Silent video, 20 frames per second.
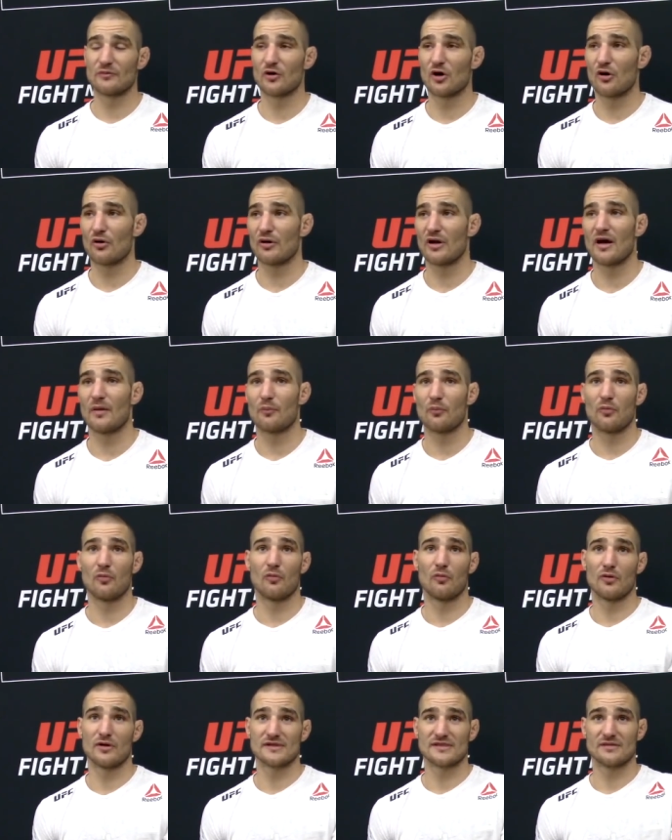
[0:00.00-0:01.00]
growing up
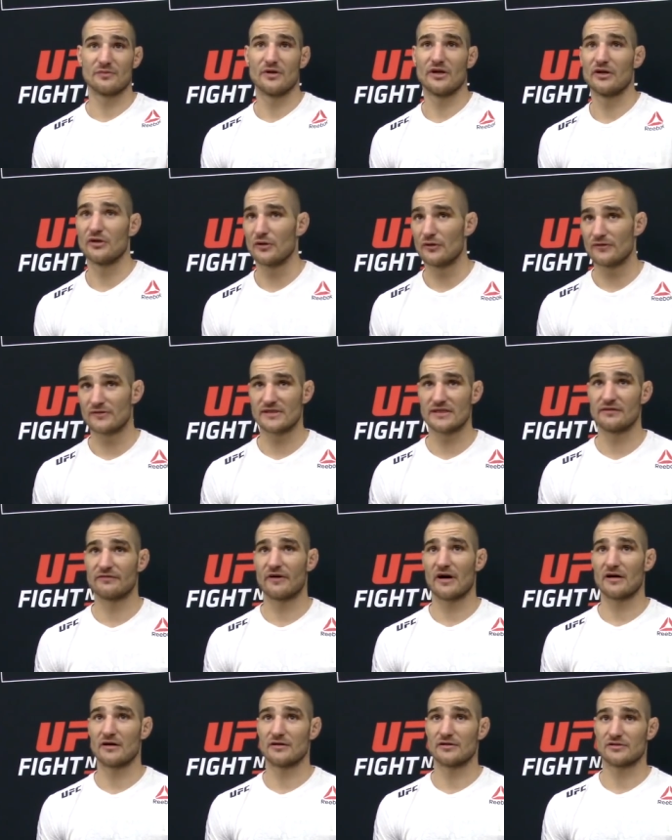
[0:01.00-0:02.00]
was to be a UFC
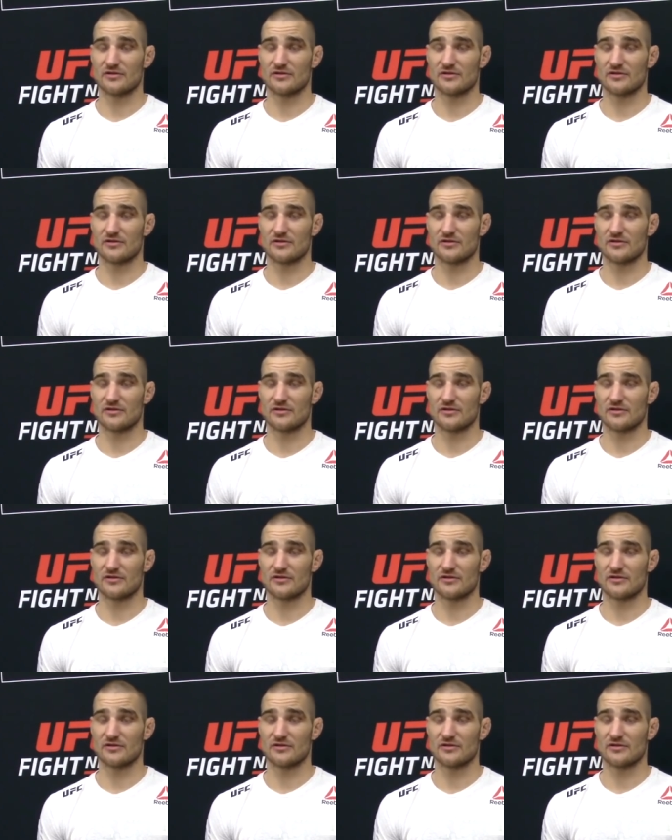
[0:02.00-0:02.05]
fighter.